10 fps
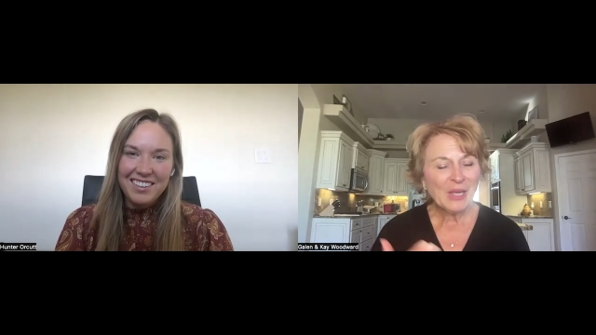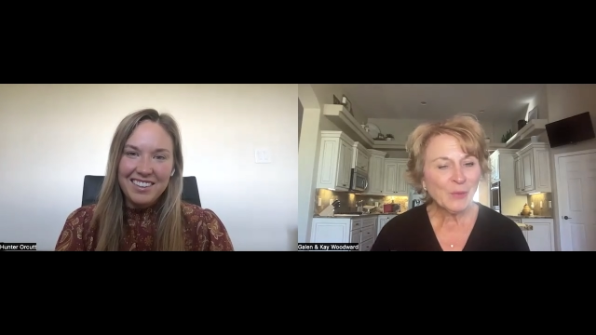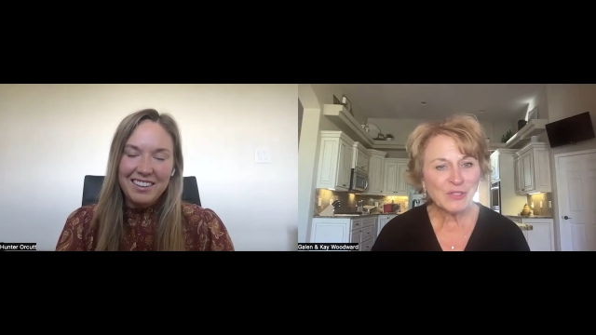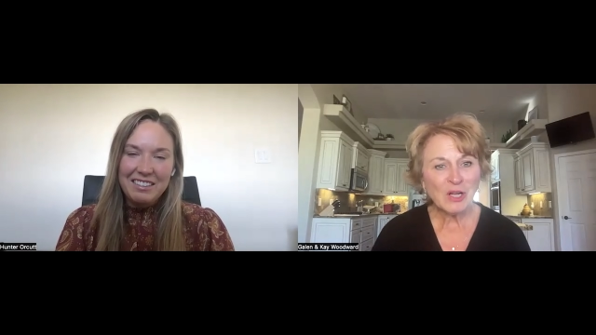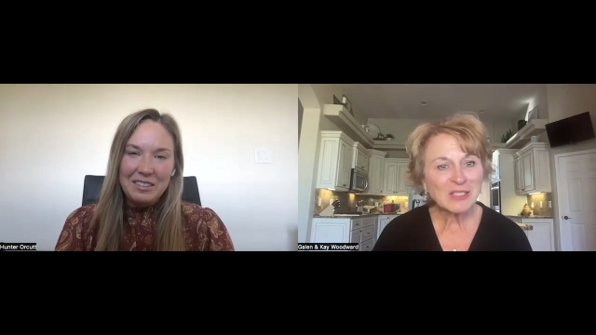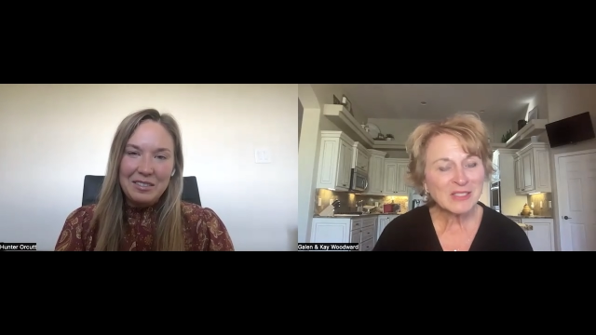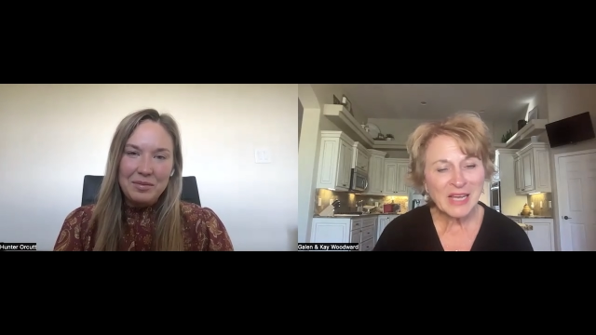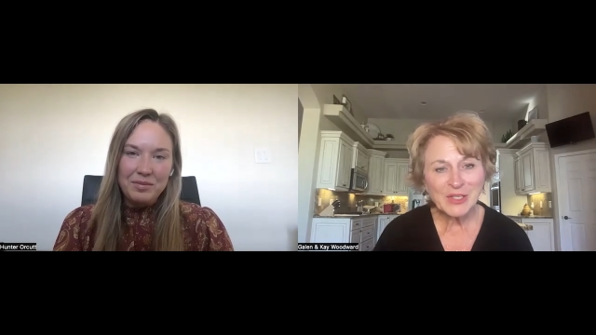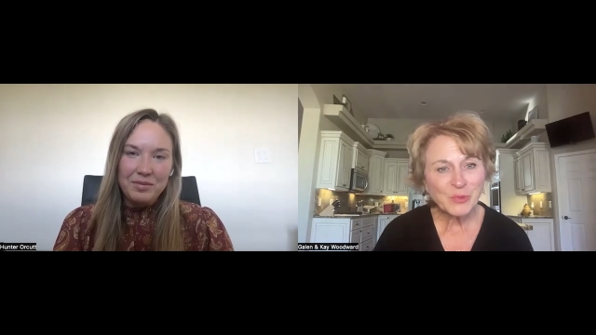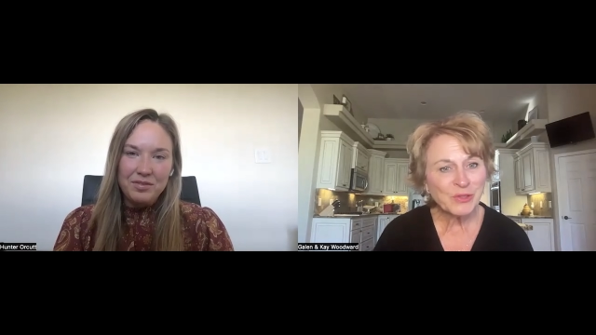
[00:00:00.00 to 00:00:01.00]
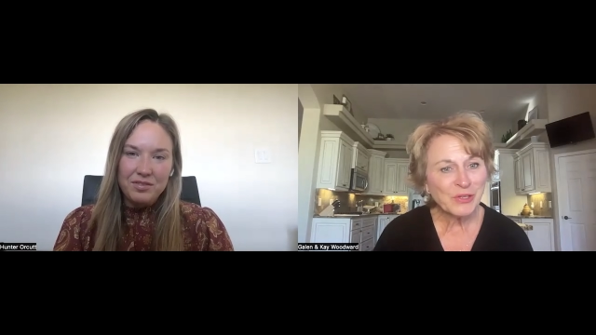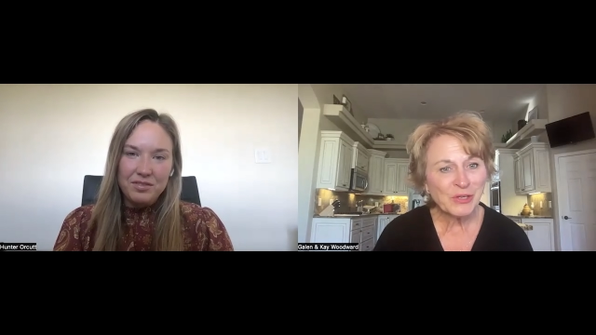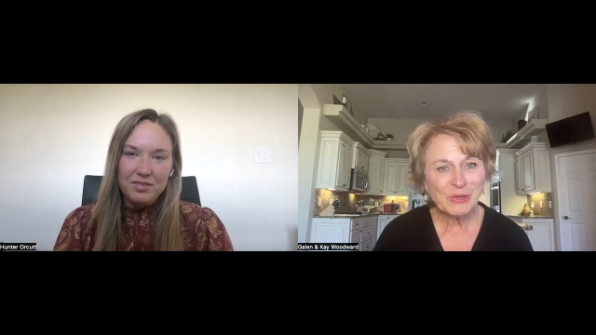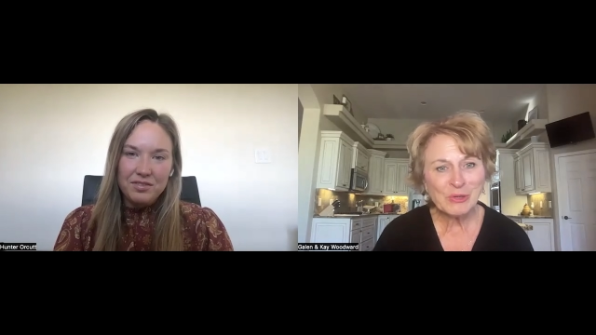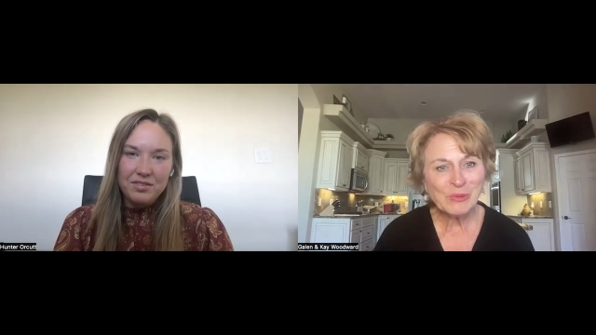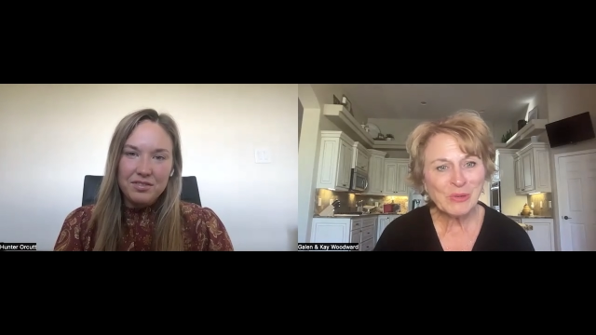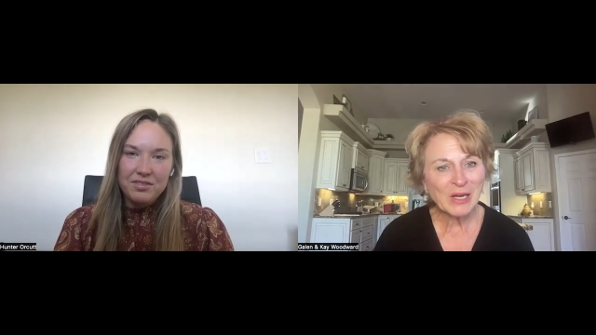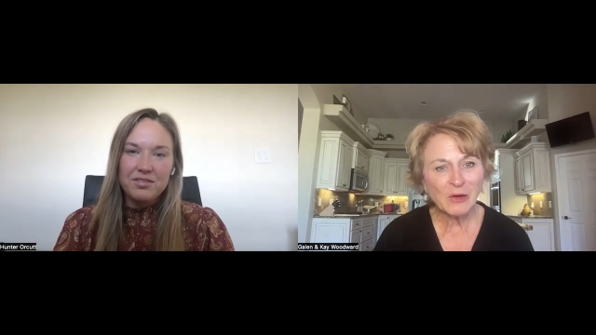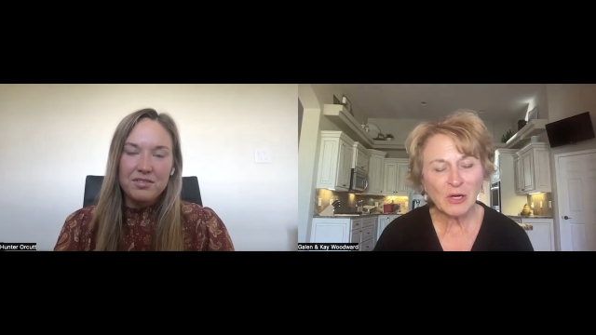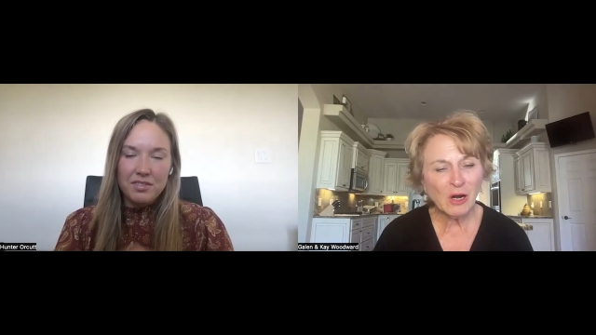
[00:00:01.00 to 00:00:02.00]
Speaker 1: He was on stage with you
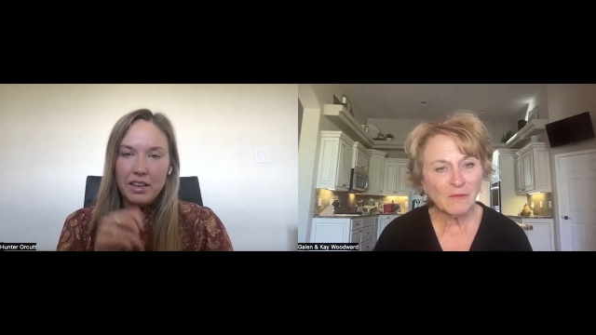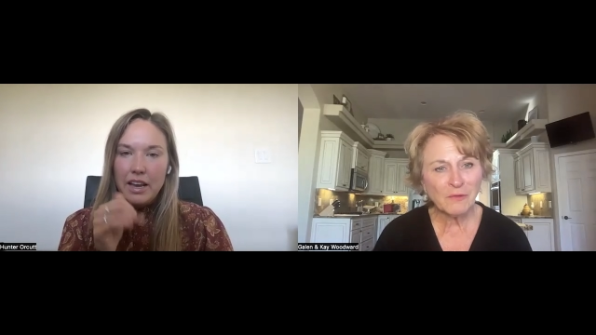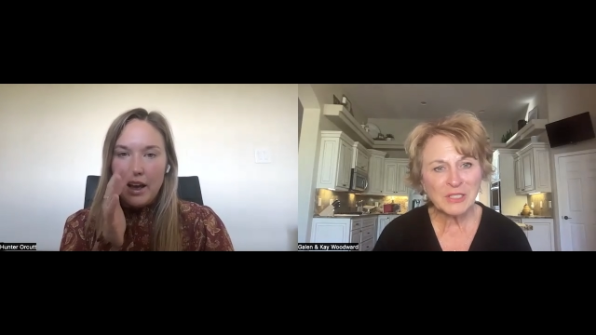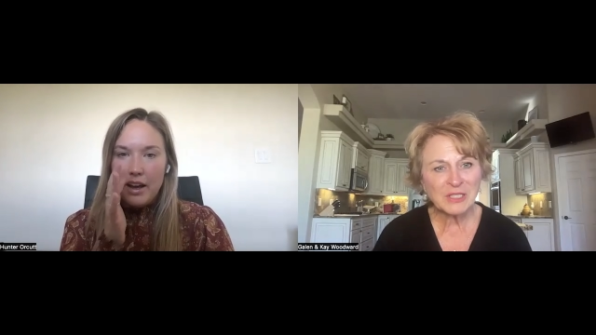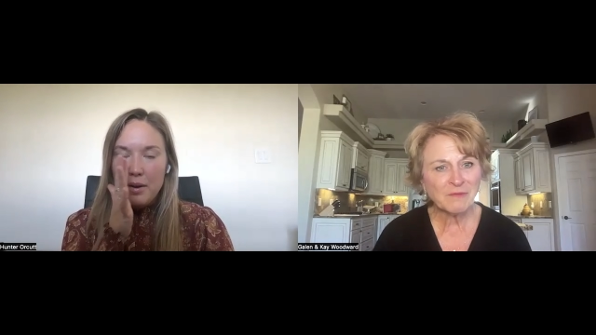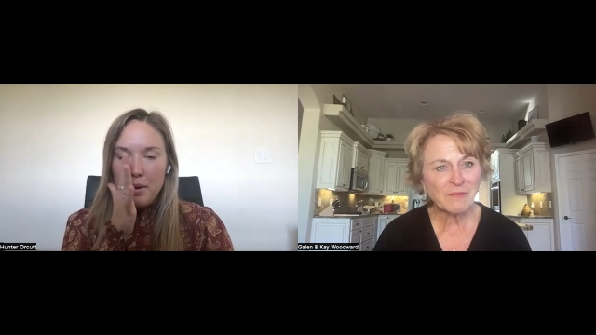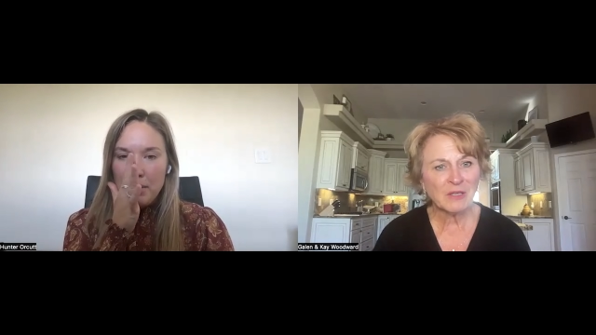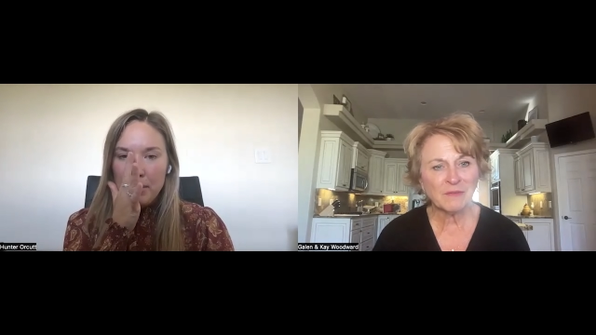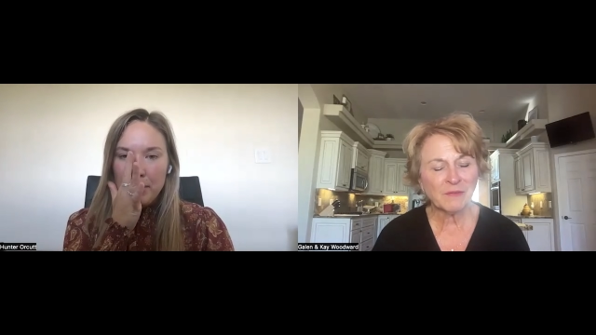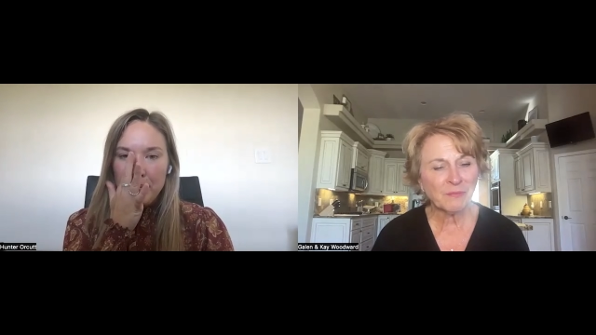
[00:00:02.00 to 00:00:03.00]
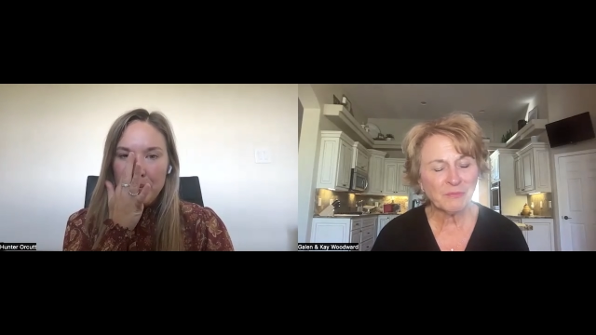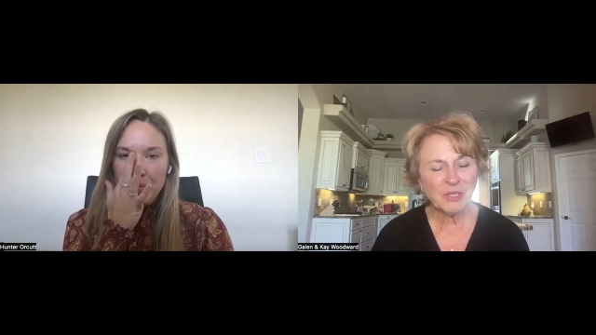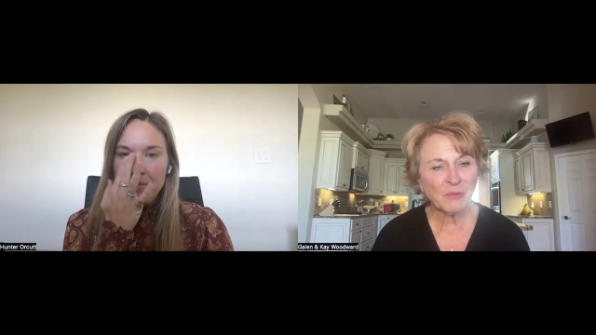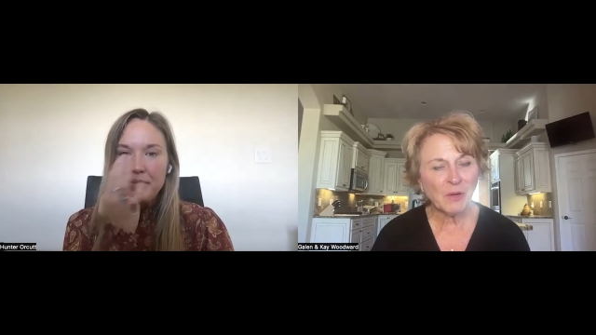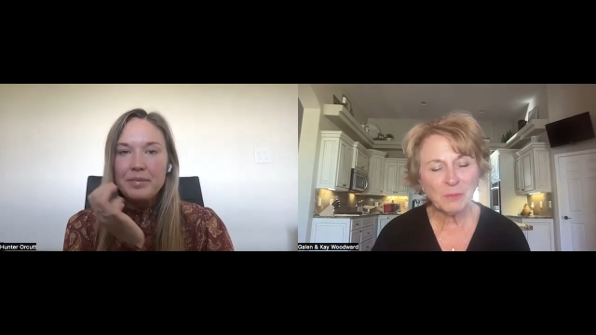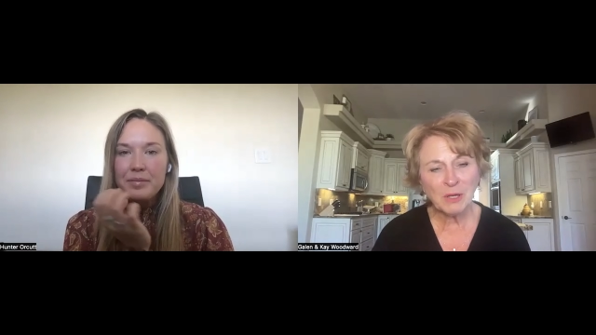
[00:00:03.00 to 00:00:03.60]
at our conference. Yeah. You know,